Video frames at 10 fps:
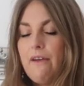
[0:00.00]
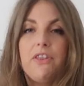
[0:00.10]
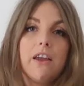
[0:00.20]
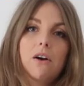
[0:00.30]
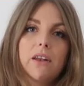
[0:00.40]

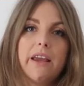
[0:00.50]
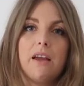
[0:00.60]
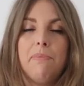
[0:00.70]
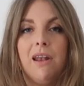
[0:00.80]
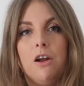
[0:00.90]
Everything I'll
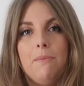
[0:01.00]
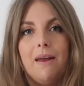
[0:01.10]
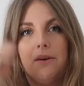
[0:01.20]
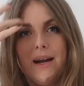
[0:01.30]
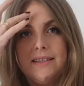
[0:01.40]
link below,
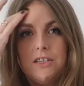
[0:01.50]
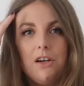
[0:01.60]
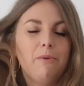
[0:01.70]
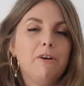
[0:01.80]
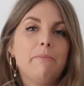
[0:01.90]
by the way, so
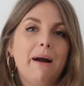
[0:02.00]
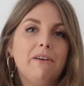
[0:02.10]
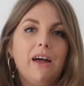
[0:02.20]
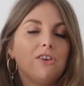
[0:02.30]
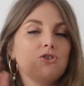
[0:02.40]
don't worry
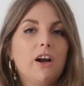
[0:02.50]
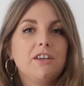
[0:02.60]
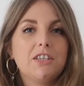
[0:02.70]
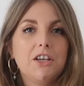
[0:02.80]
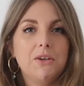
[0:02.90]
about like
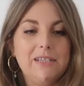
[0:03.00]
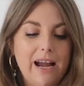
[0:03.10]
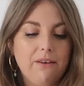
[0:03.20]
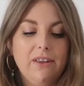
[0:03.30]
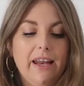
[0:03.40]
trying to note
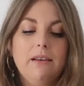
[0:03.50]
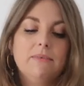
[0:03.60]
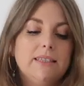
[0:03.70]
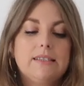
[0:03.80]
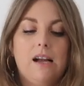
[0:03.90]
down the
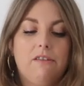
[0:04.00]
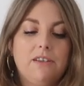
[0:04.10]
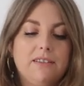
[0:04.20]
names and stuff,